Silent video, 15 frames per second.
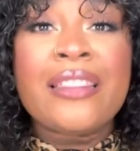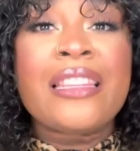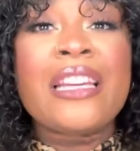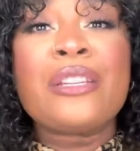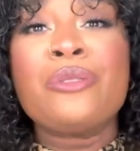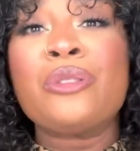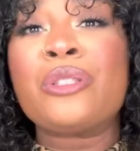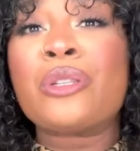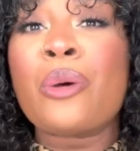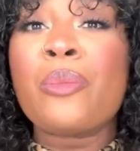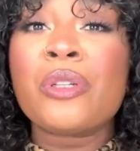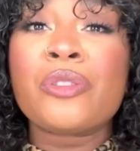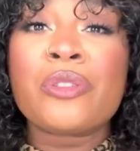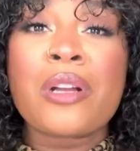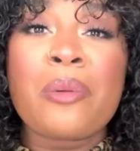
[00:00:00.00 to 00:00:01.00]
Thank you so
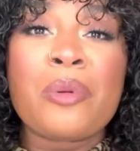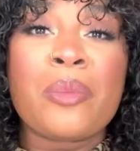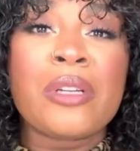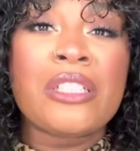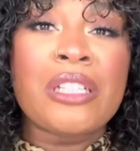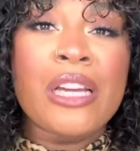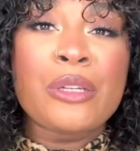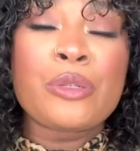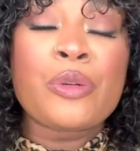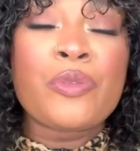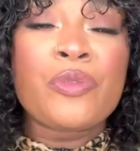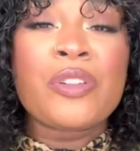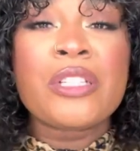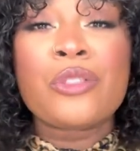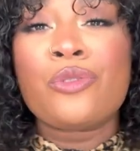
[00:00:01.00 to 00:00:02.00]
much for coming to my channel.
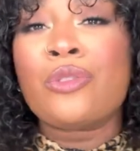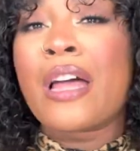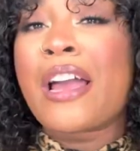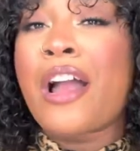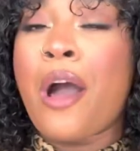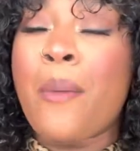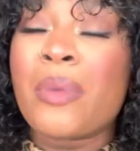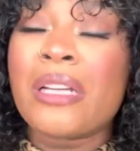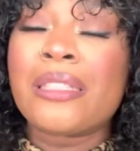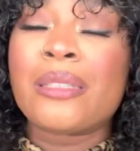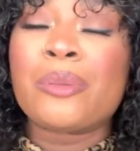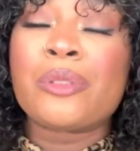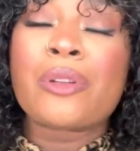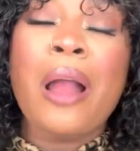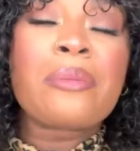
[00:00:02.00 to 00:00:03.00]
Don't forget to like, comment, and
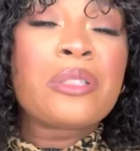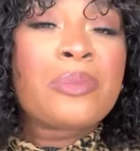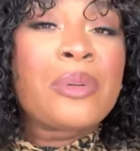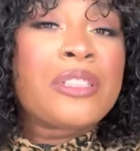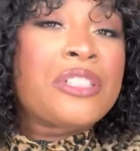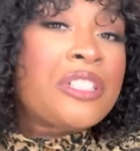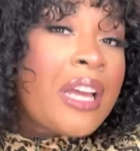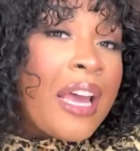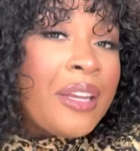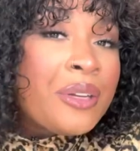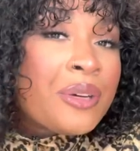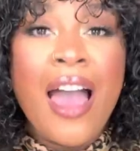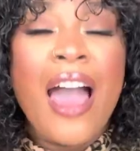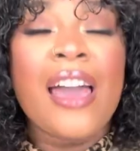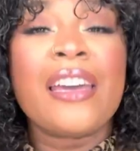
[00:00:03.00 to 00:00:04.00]
subscribe to my
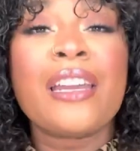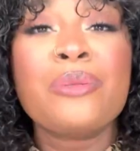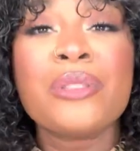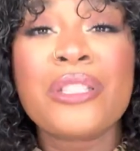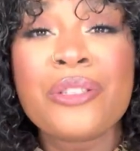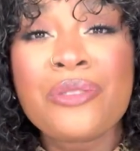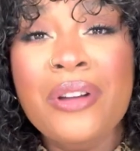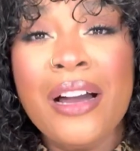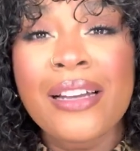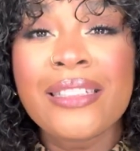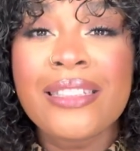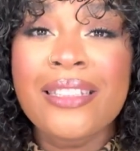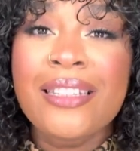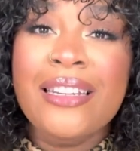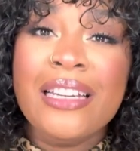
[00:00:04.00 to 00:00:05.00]
channel. And I will see you
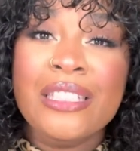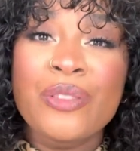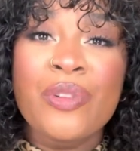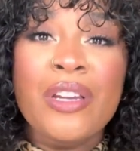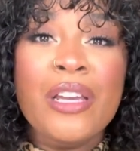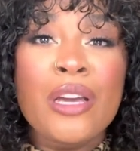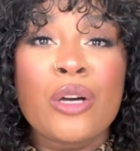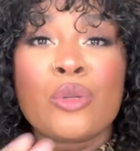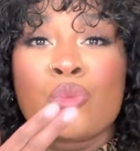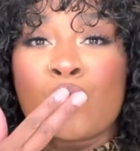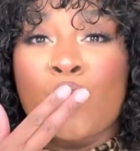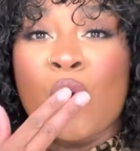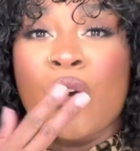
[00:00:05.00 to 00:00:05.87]
guys in the next video.